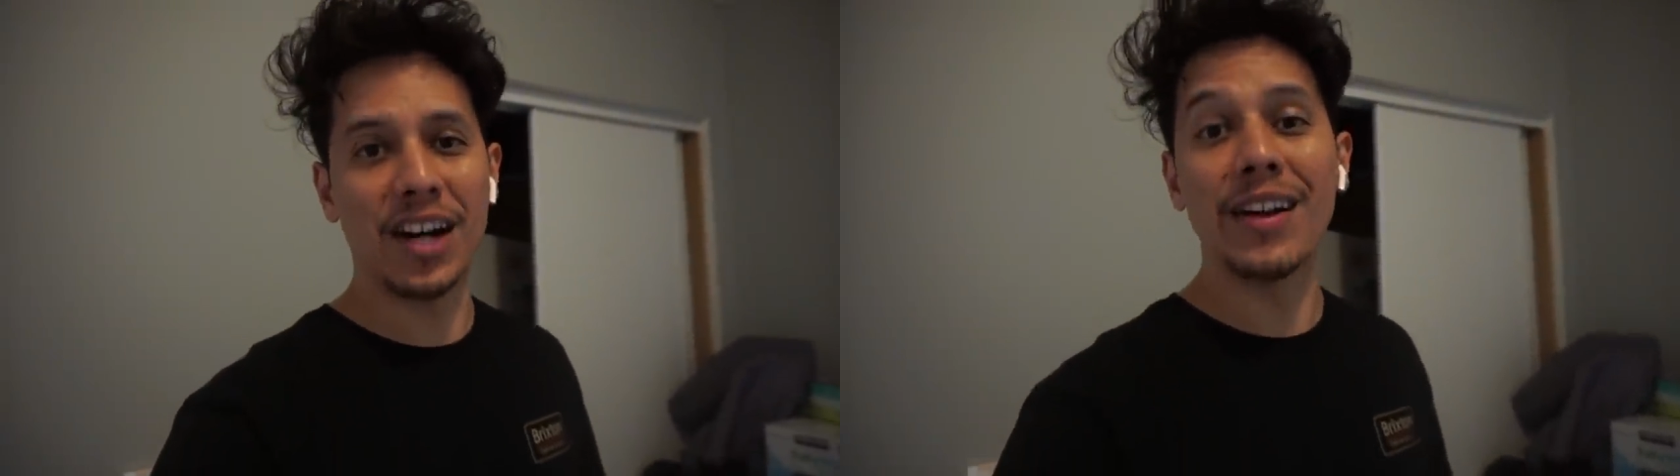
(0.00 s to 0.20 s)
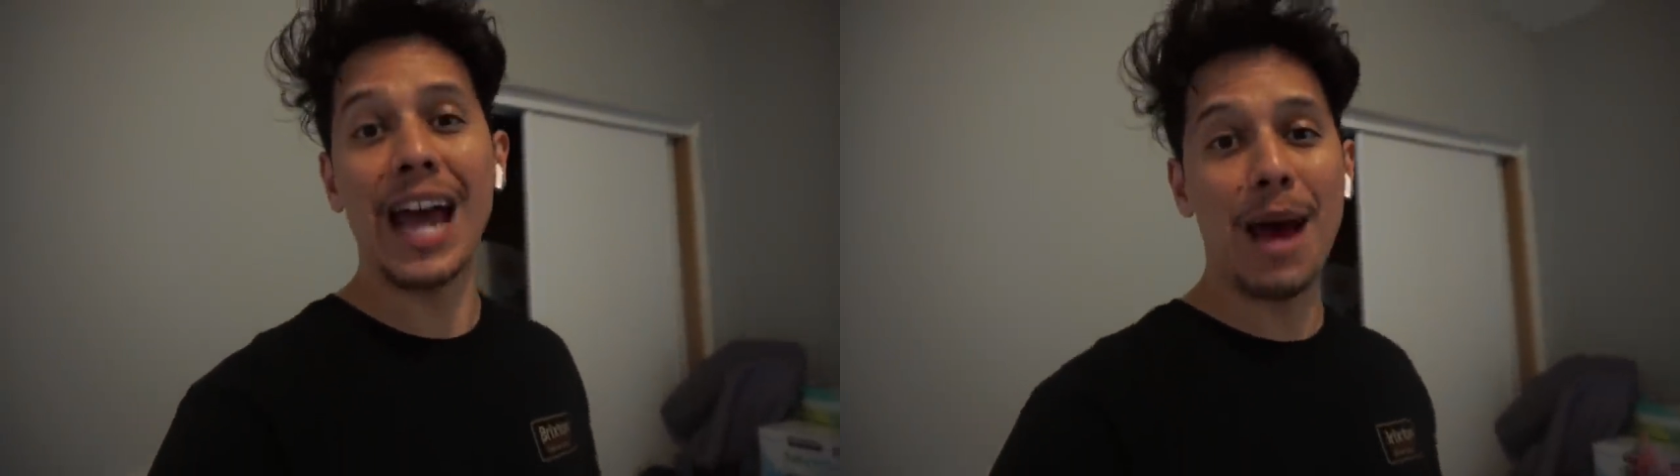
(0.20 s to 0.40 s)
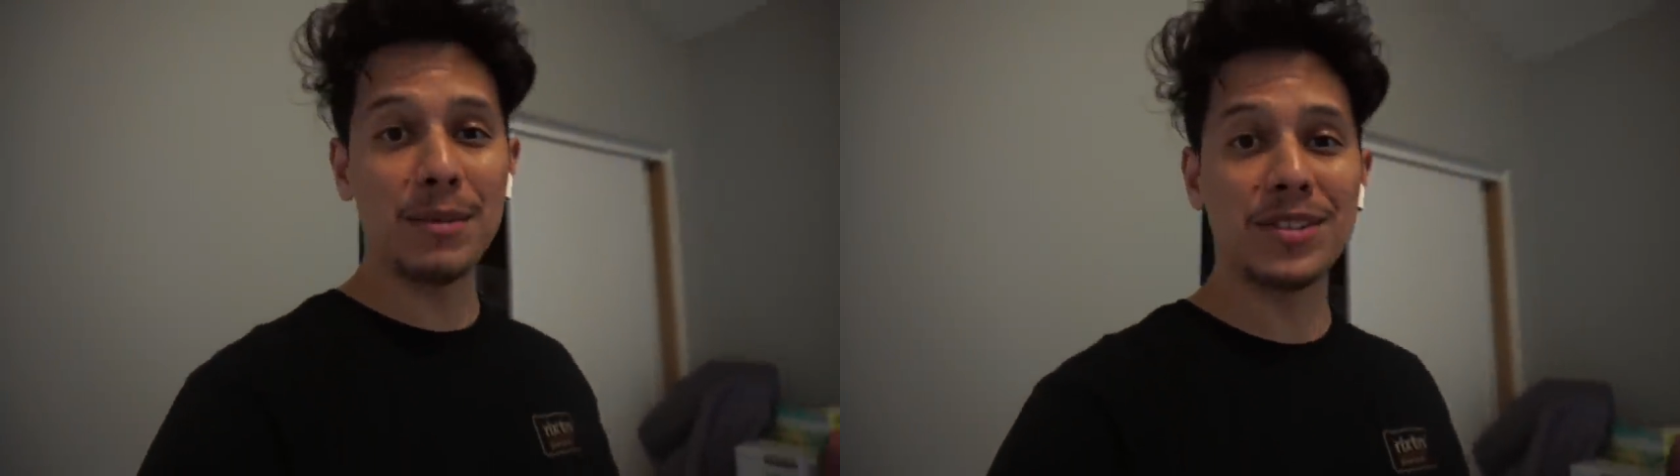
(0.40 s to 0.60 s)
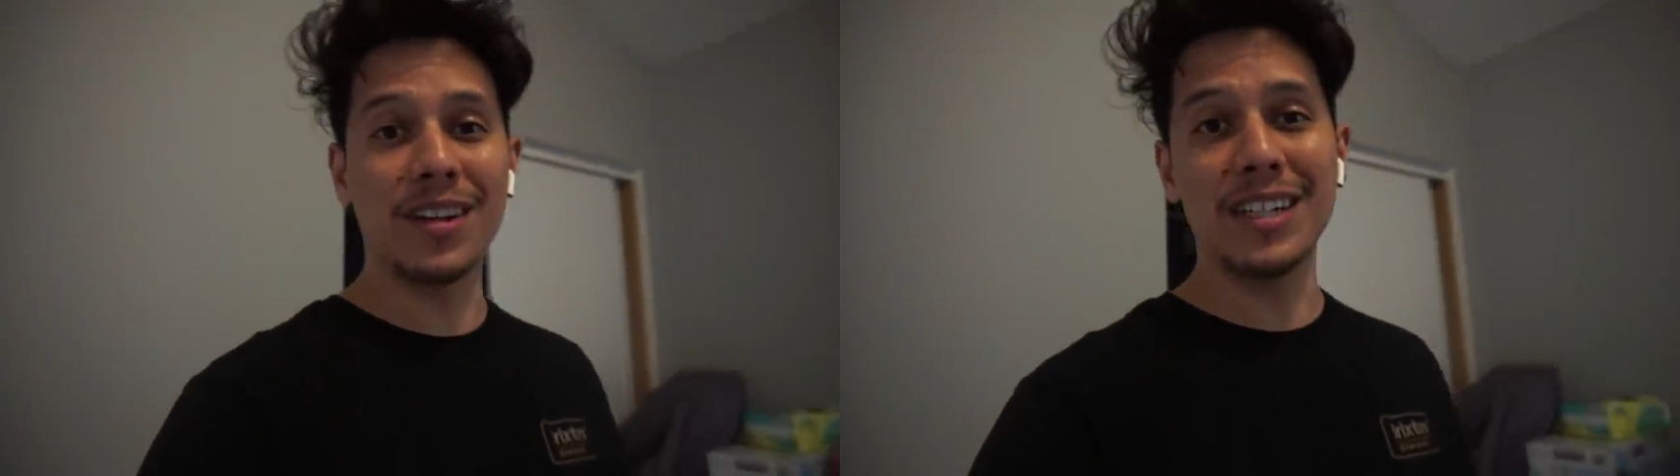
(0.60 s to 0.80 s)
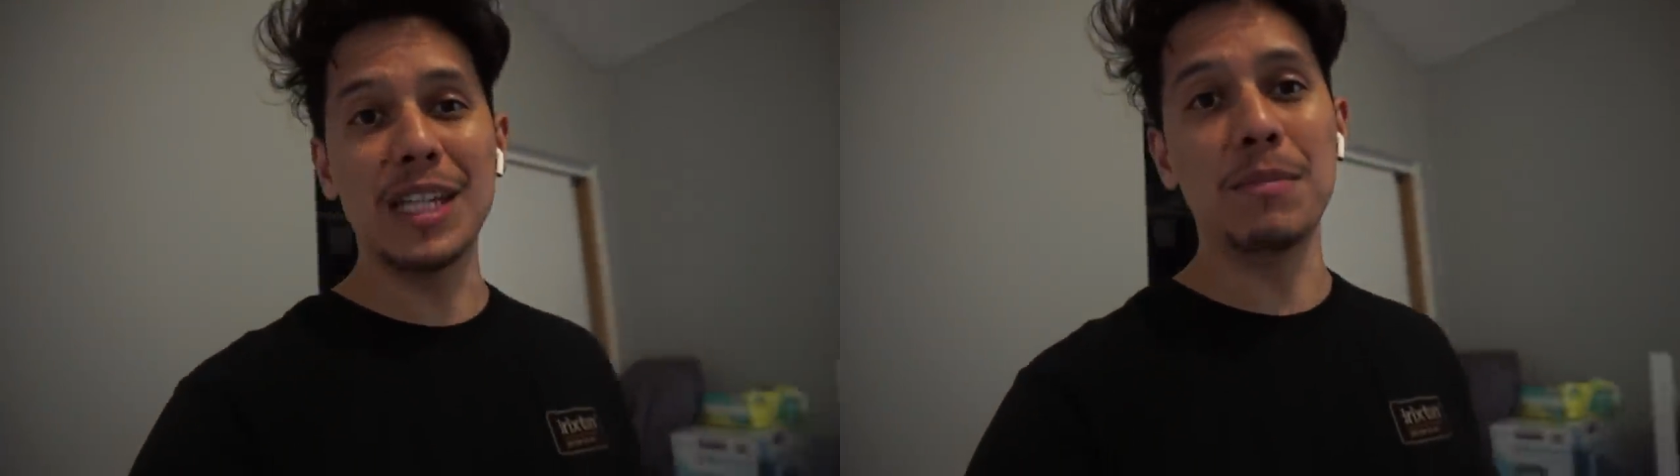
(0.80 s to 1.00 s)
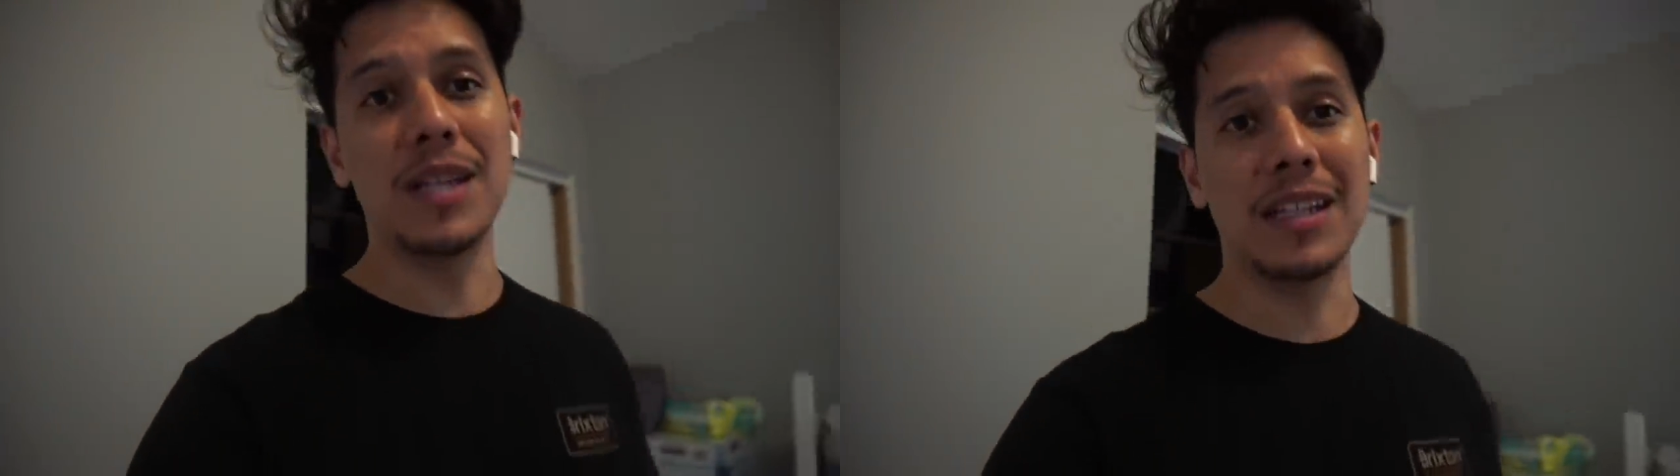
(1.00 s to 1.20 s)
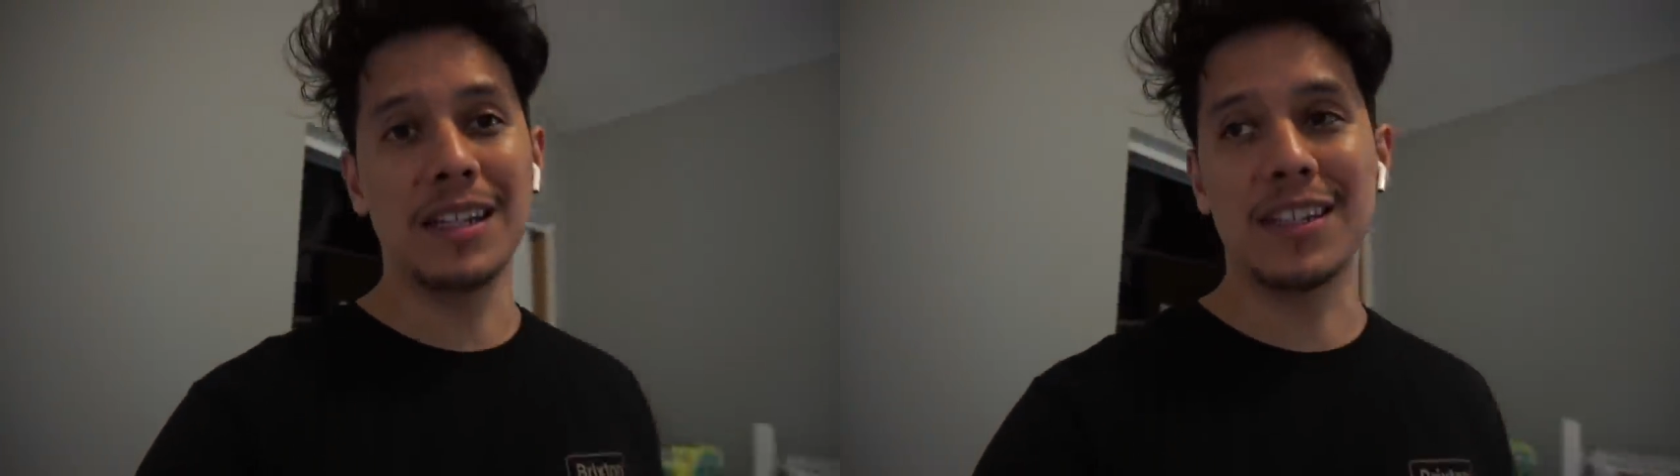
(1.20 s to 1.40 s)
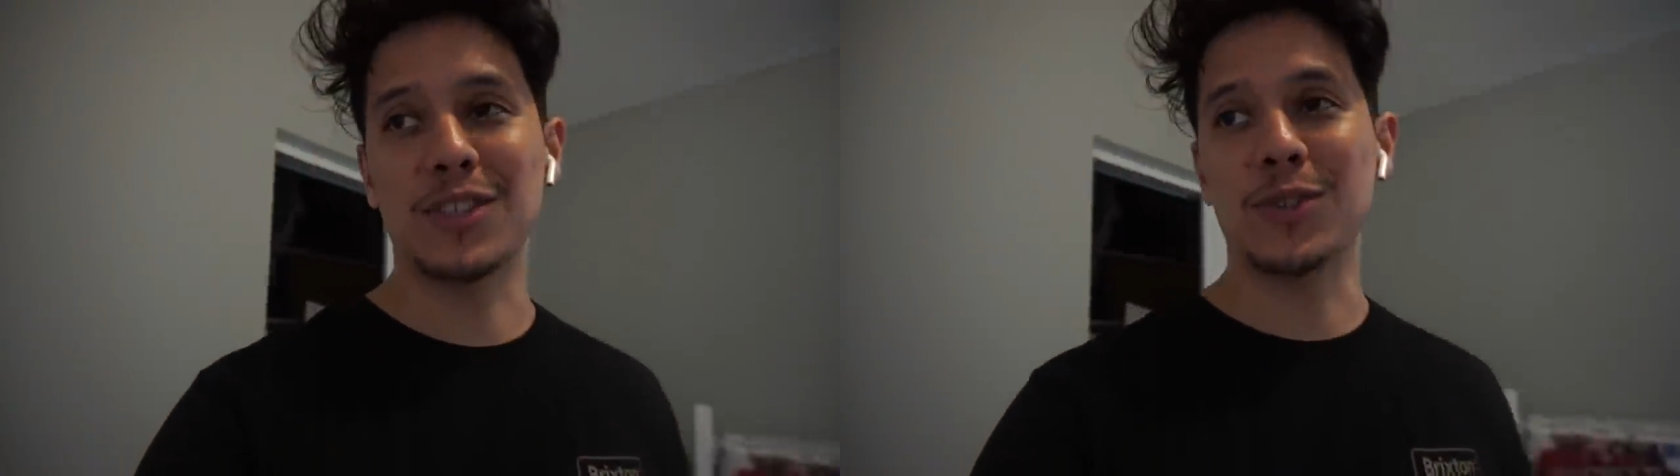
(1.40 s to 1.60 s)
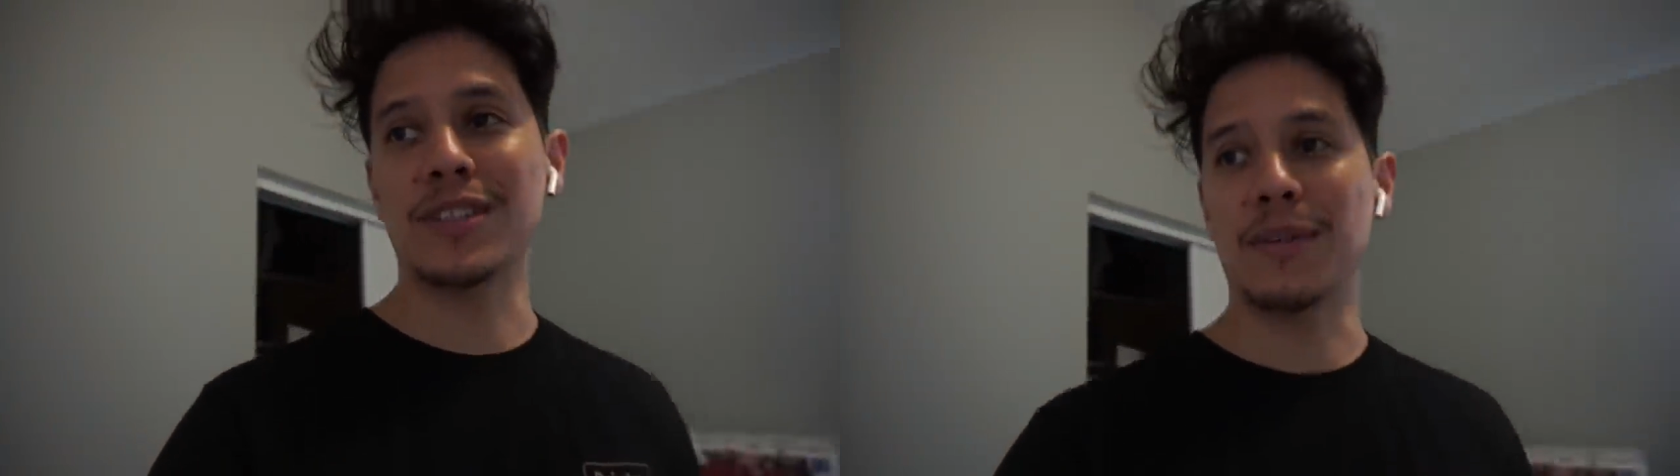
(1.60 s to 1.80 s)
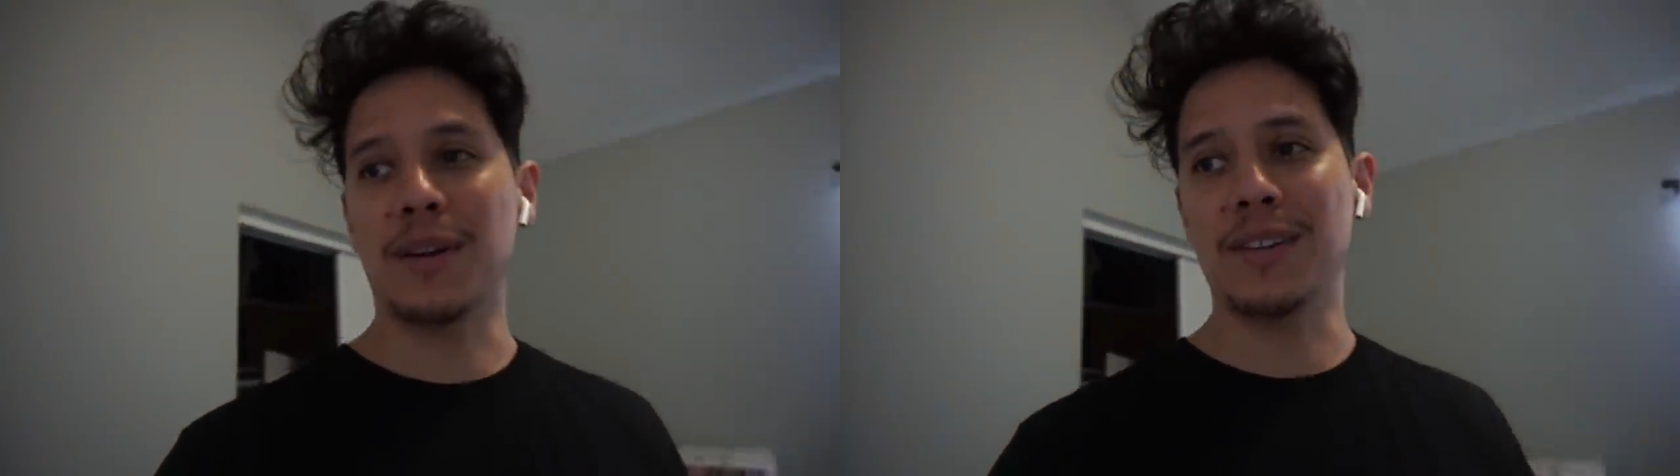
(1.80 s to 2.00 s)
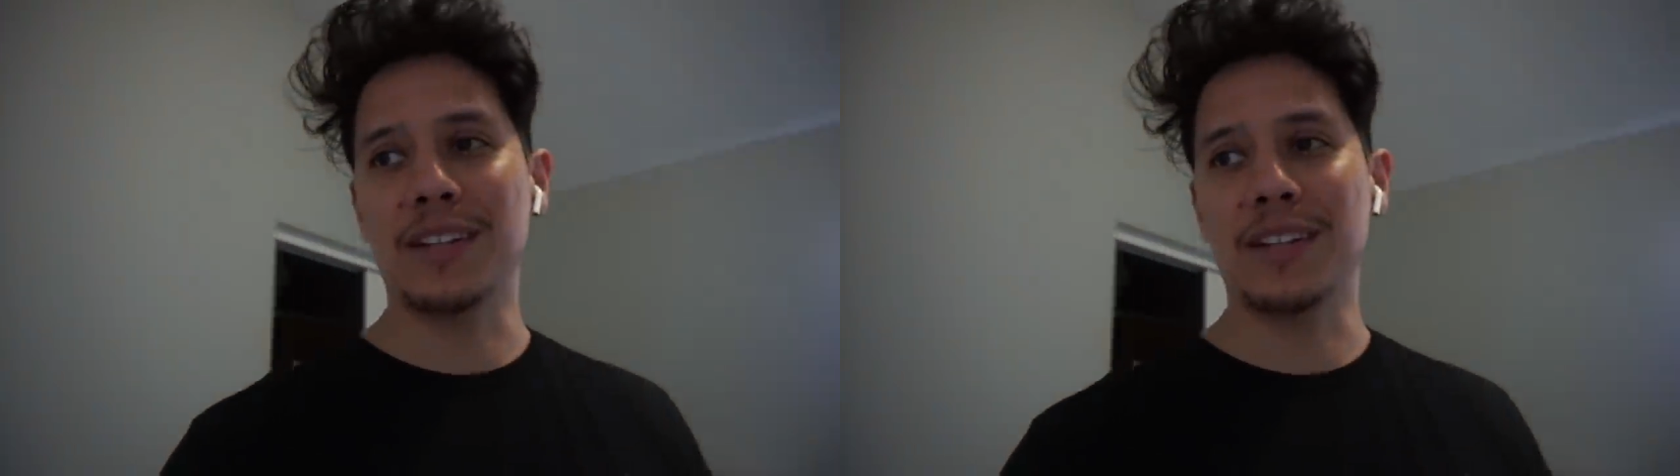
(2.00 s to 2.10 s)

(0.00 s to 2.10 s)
On Amazon, immediately as soon as I found